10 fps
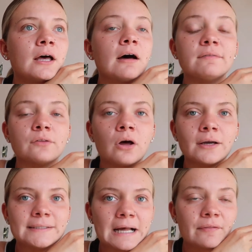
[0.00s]
a
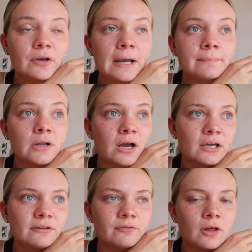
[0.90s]
vlog down there. I'm not
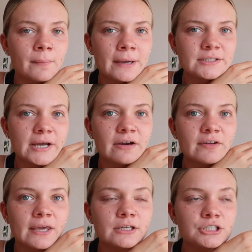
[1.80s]
going to vlog my entire
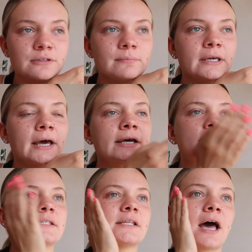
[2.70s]
vacation
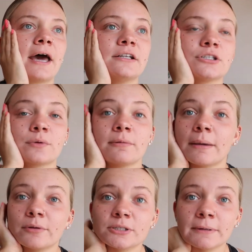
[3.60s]
because I just want to be
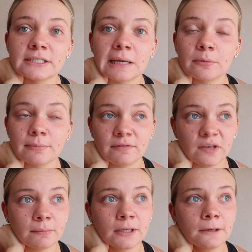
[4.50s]
able to spend time with my
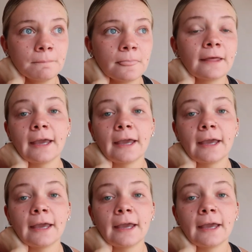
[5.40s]
family.